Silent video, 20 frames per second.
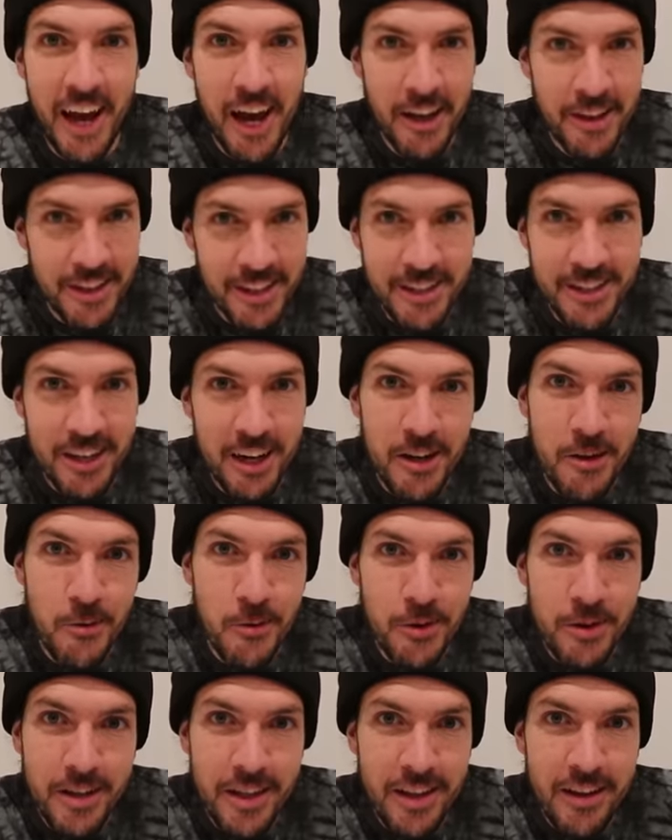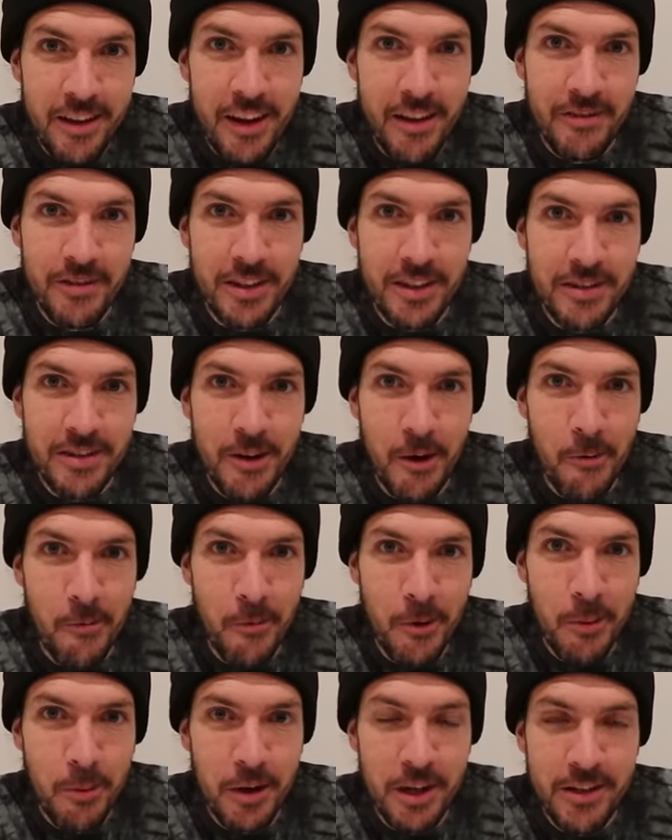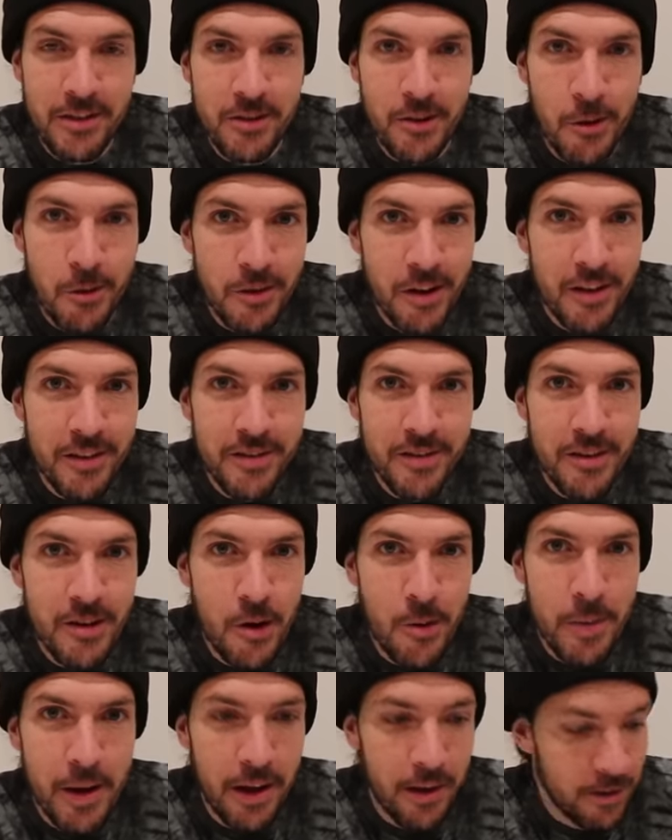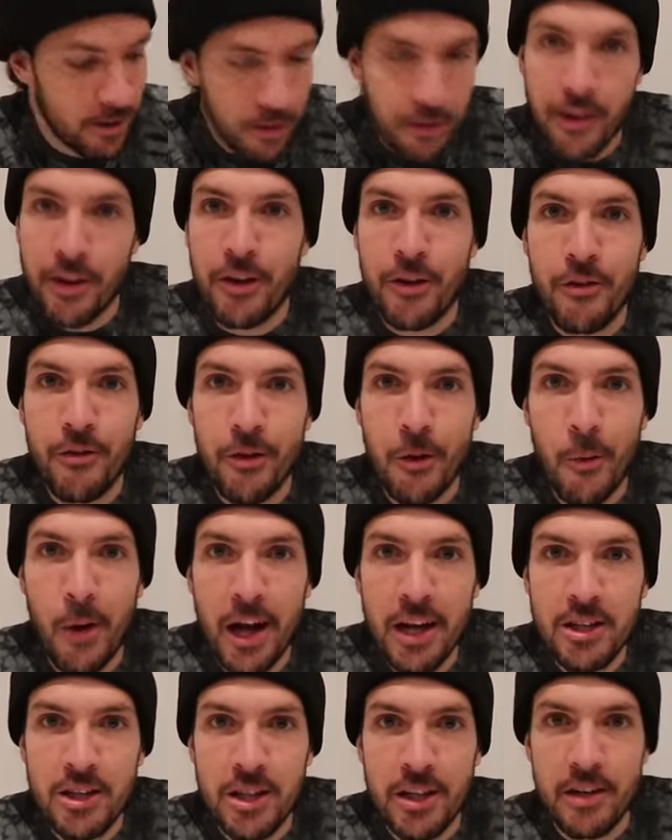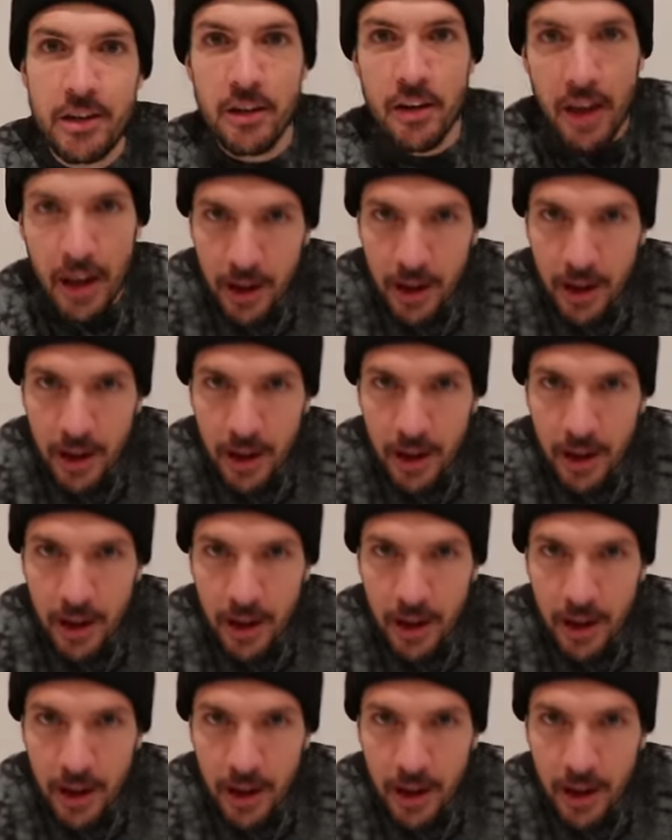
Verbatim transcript: Adley genuinely loves it, so we're pretty stoked on Snowbell. Thank you for watching.